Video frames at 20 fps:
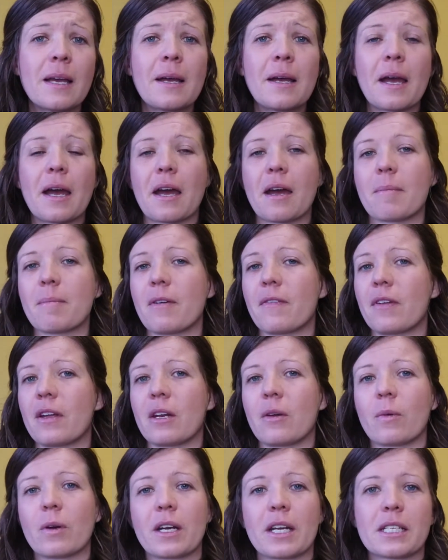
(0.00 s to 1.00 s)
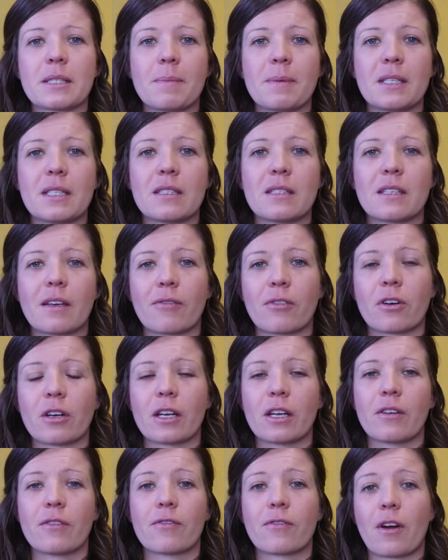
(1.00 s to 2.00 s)
If anyone has been
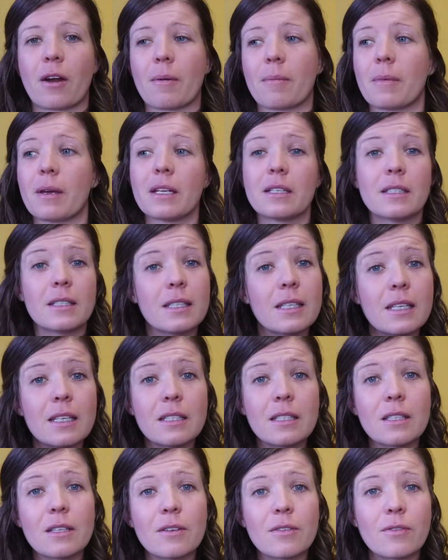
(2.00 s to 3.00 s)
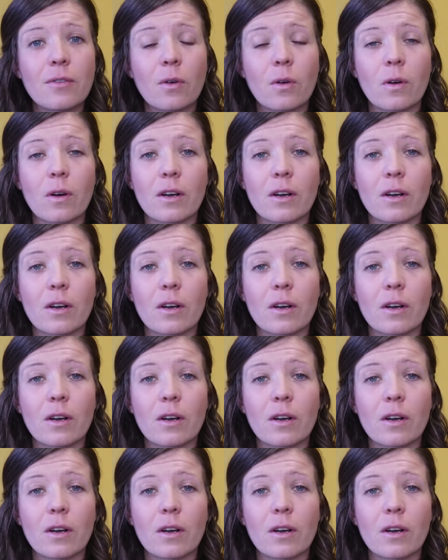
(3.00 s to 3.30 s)
suffering from a disease for,